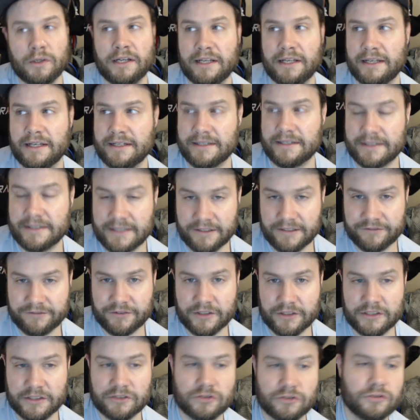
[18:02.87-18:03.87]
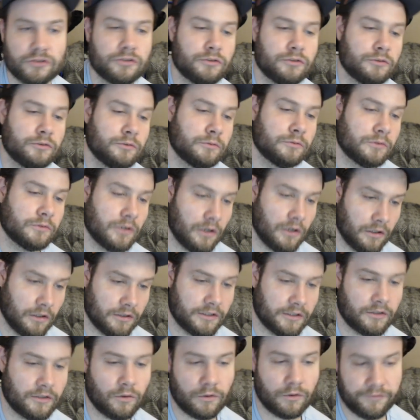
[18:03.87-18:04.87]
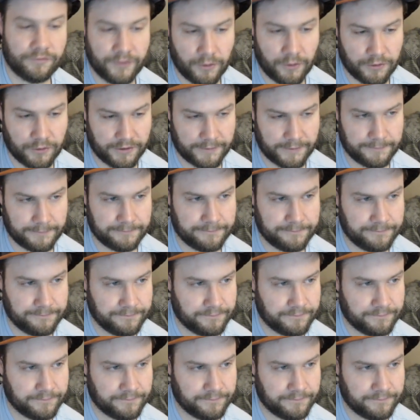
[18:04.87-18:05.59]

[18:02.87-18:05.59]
indifferent to calling or folding.